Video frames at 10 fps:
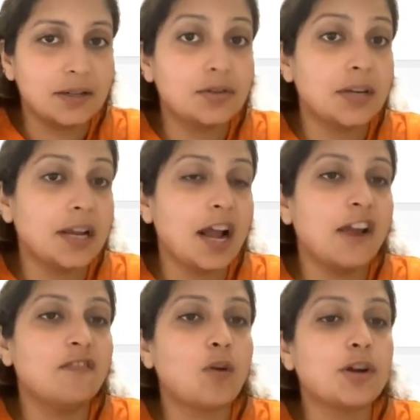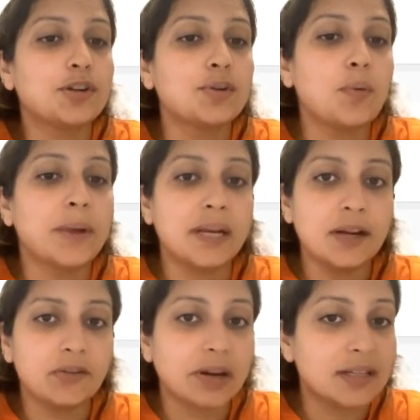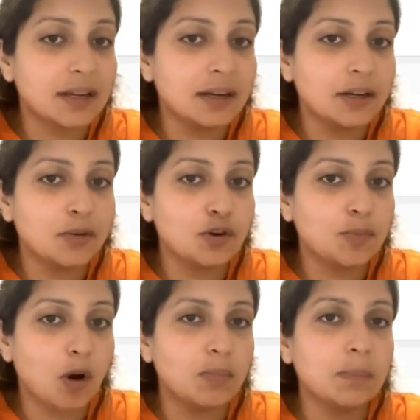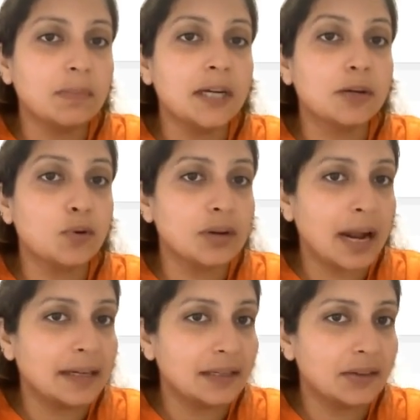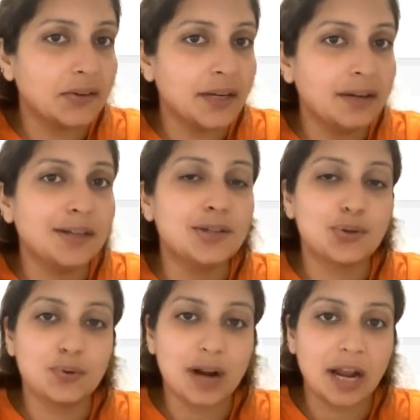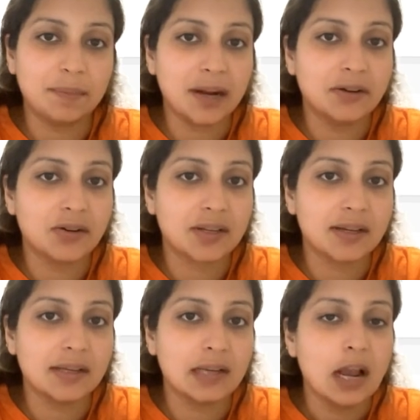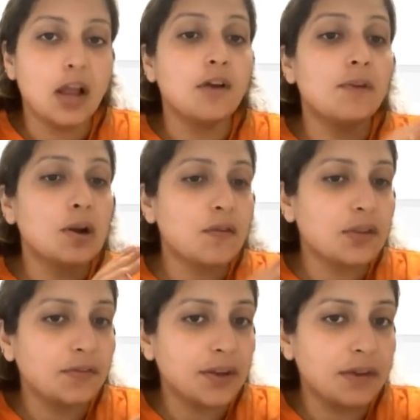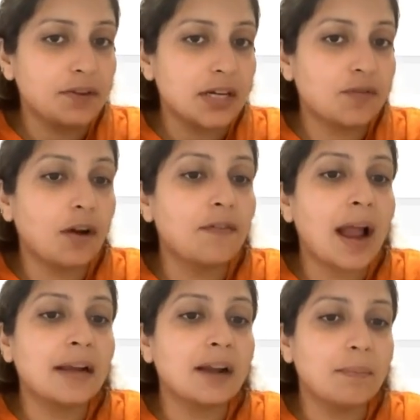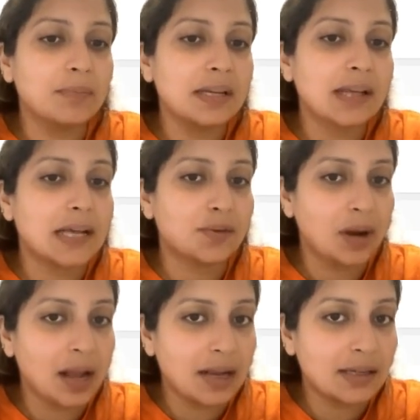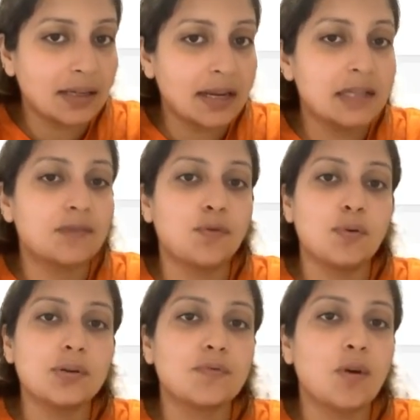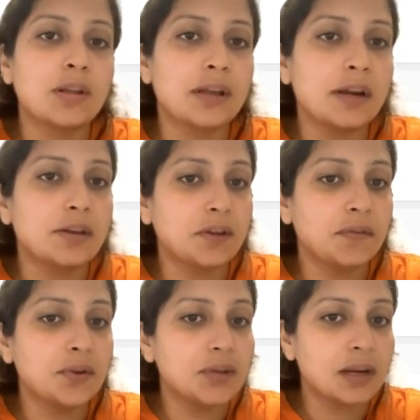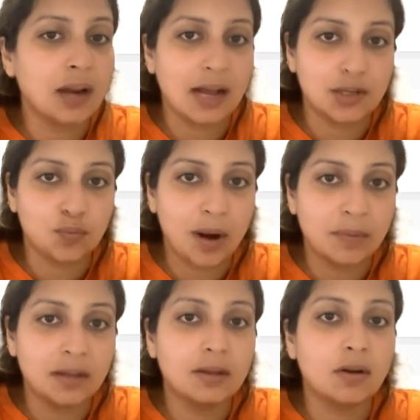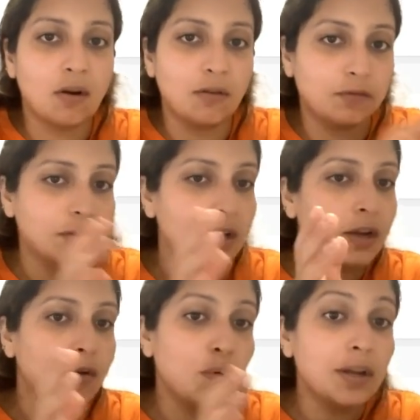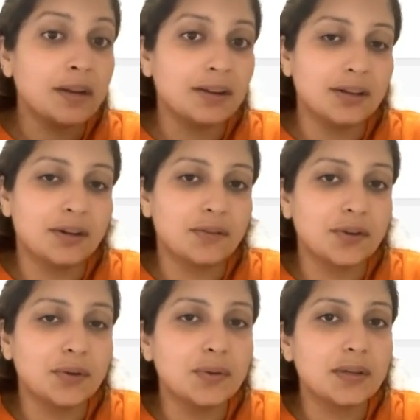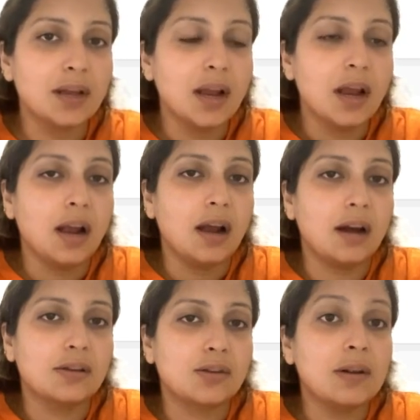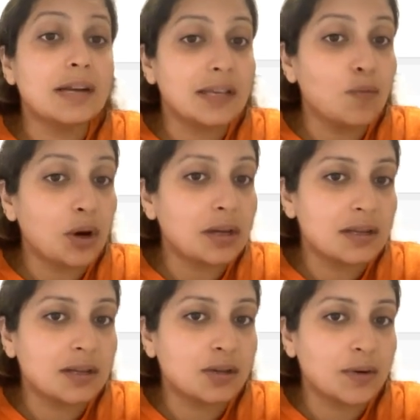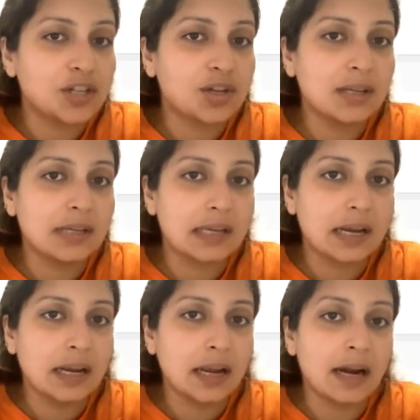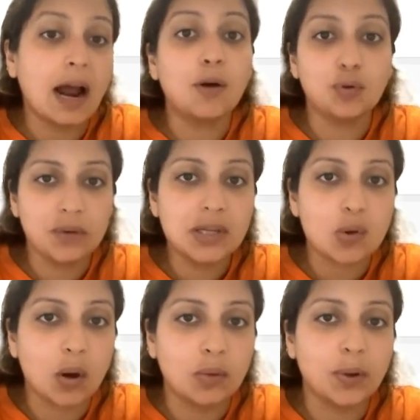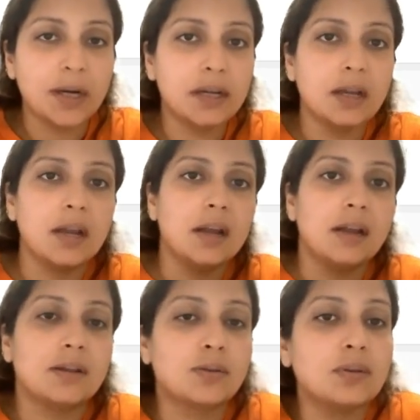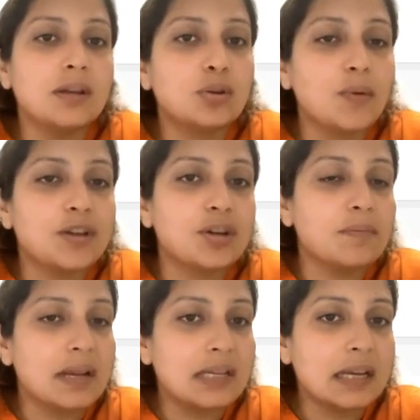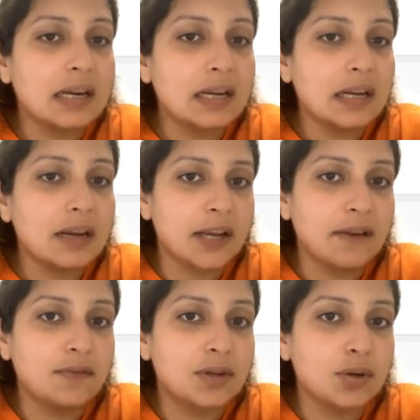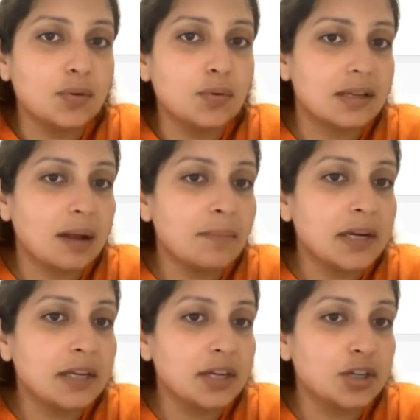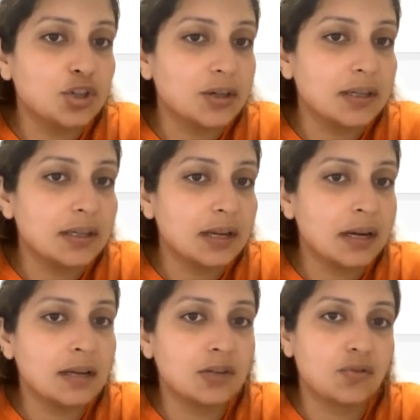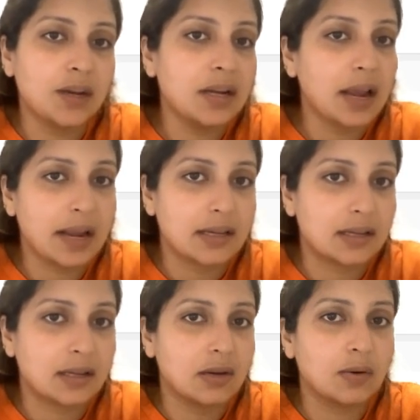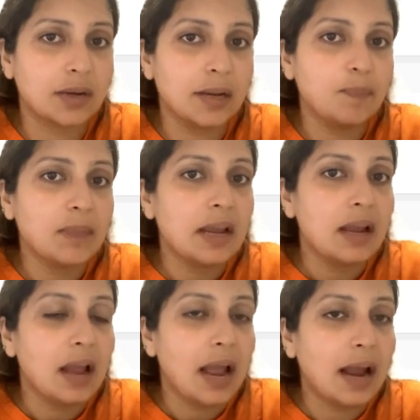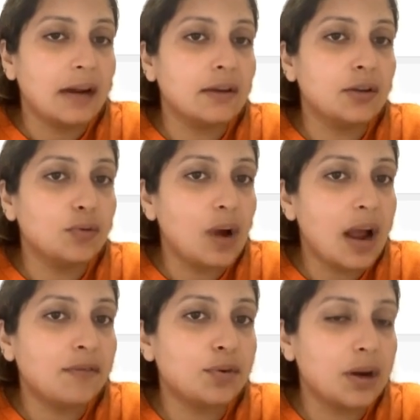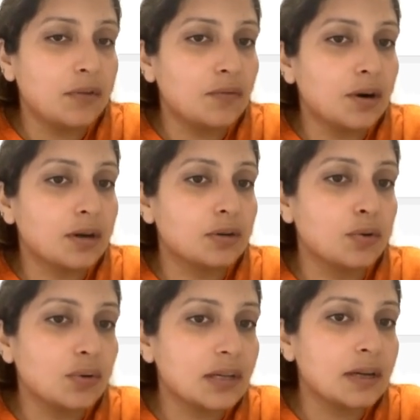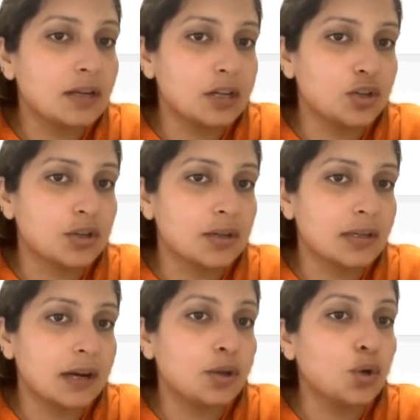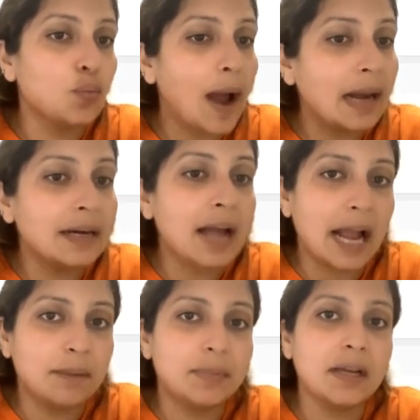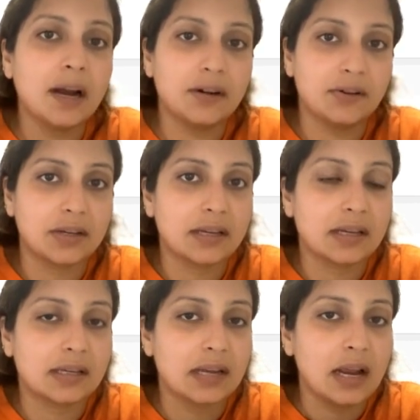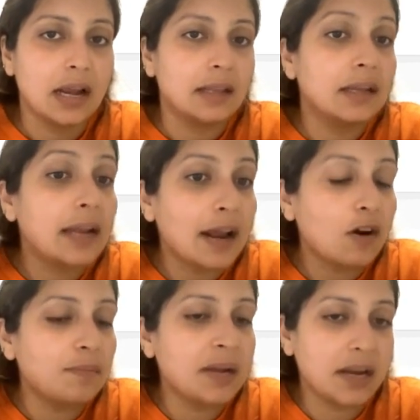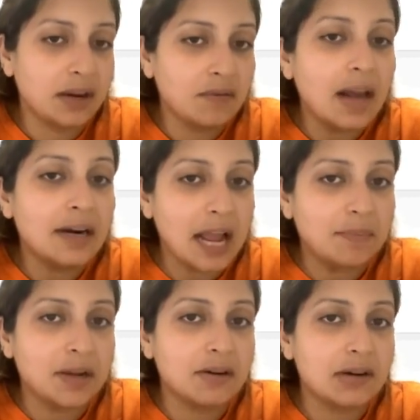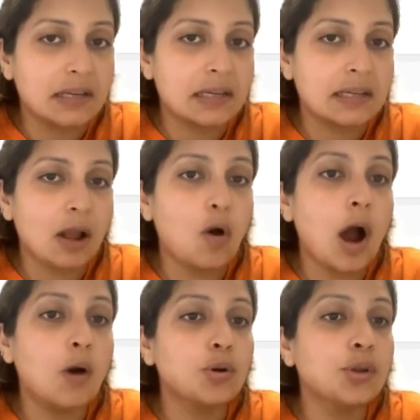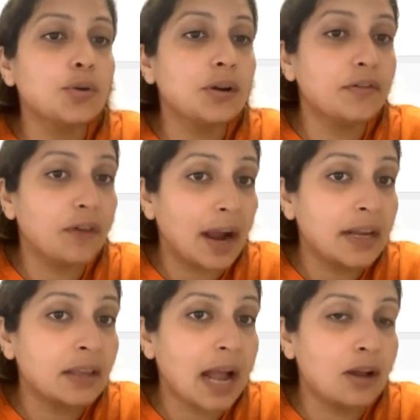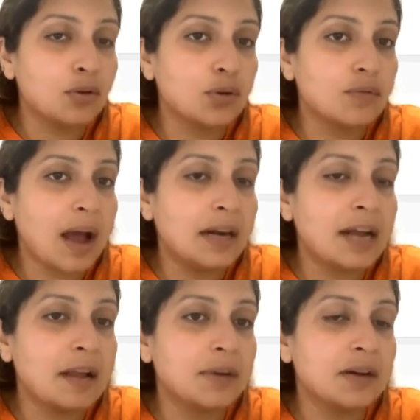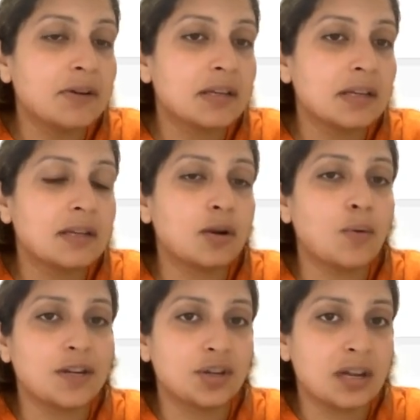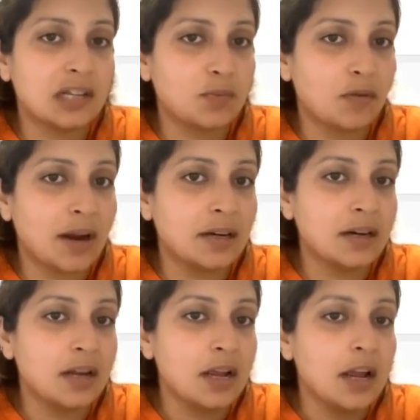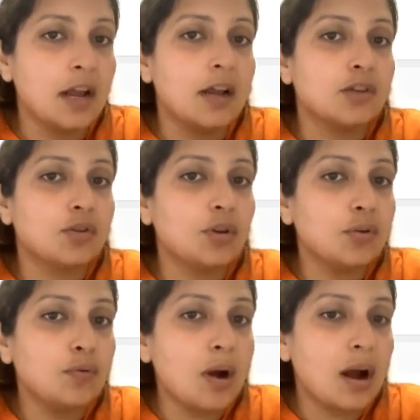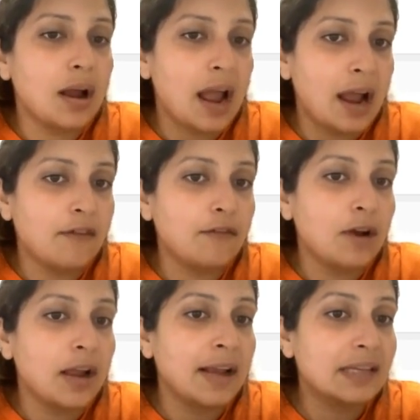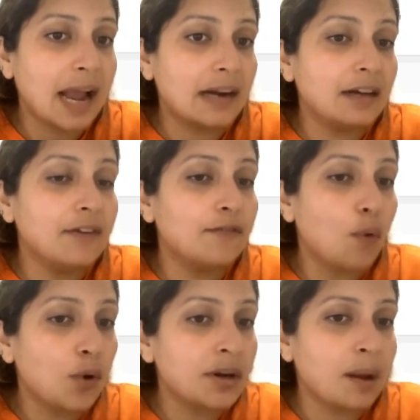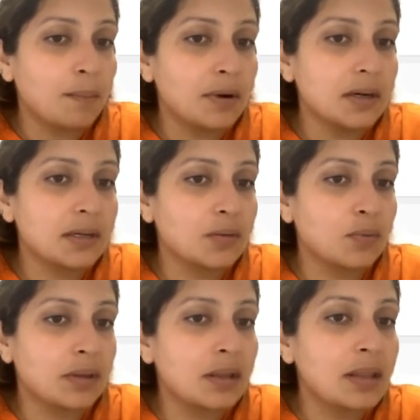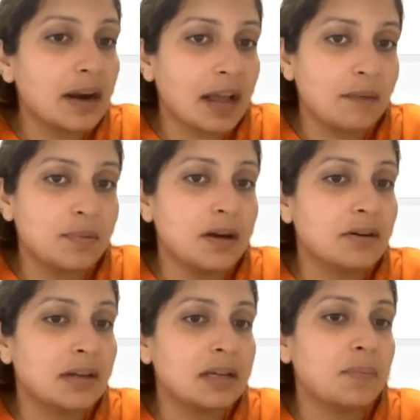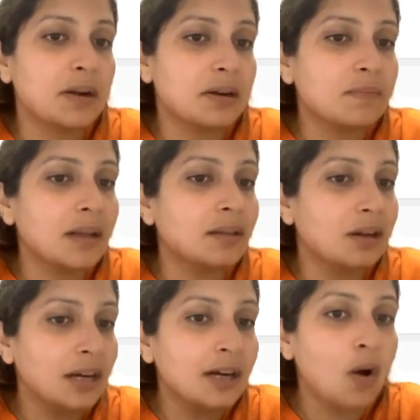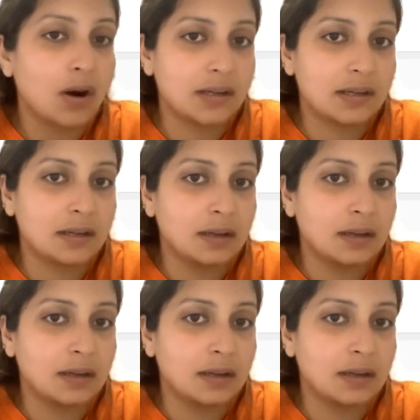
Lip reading: Today I have brought you a very interesting LeetCode problem, LeetCode 93, Restore IP Addresses. One of the favorites for FAANG companies as well as Salesforce for their interviews in last 1 month of coding interviews. So let's see what does this question say and how do we solve it. So this question basically gives you some integers in a string S. Okay. And you have to convert those integers into valid IP addresses. They cannot be invalid IP addresses. Now, how do you define those valid IP addresses? The question has provided. So you have exactly 4 numbers within that IP address separated by 3 dots.